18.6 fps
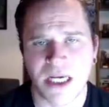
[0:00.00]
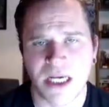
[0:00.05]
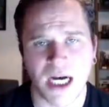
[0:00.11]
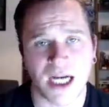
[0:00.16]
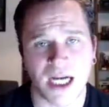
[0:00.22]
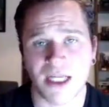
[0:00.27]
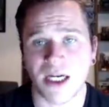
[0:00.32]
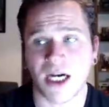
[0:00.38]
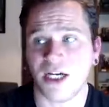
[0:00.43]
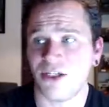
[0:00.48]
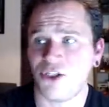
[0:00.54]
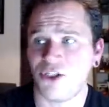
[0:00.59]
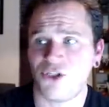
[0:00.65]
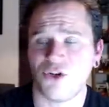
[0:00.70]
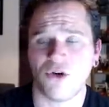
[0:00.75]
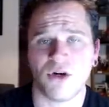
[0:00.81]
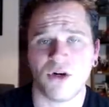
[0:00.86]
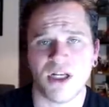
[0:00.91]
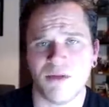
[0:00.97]
I, I
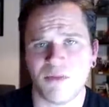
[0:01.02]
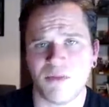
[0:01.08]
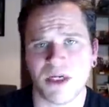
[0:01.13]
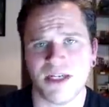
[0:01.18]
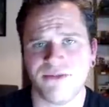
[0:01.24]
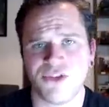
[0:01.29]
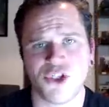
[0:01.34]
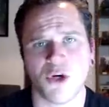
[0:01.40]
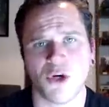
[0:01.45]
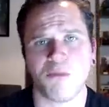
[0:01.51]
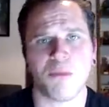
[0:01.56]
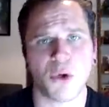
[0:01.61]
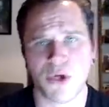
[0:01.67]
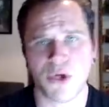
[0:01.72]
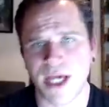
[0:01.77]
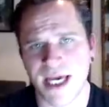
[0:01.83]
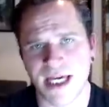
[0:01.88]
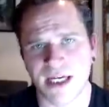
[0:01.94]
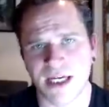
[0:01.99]
strongly believe John
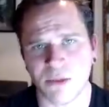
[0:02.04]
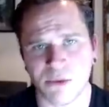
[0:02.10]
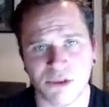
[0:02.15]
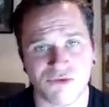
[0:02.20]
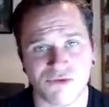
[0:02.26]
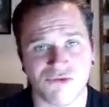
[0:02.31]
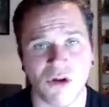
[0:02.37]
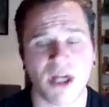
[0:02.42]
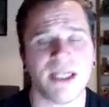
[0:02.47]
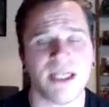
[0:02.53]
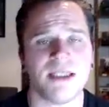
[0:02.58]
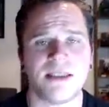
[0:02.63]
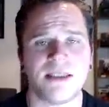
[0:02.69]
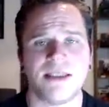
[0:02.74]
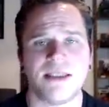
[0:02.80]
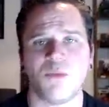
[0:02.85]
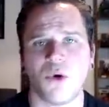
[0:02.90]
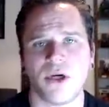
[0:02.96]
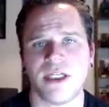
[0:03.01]
Boyega was right
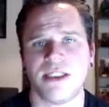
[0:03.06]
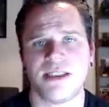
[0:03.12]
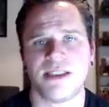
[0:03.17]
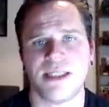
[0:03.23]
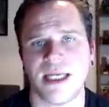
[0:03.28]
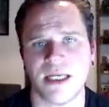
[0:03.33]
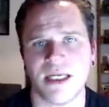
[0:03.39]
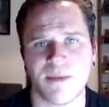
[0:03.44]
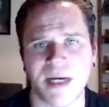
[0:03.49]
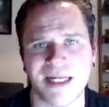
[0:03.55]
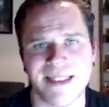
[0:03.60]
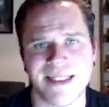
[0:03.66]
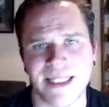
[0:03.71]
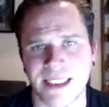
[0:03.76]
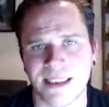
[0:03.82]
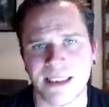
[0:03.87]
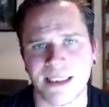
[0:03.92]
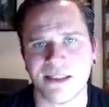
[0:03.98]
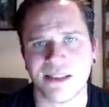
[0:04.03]
in what he said about
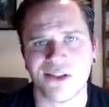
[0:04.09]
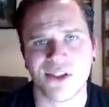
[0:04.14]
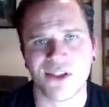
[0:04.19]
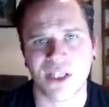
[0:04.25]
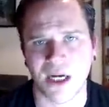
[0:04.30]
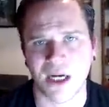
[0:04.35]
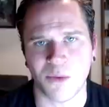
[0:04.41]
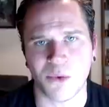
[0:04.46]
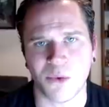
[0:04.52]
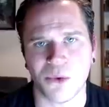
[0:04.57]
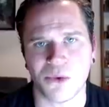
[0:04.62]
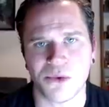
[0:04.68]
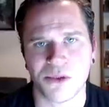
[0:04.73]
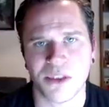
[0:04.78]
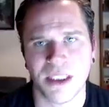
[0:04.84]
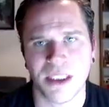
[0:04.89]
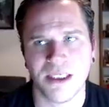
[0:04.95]
Disney and Star Wars.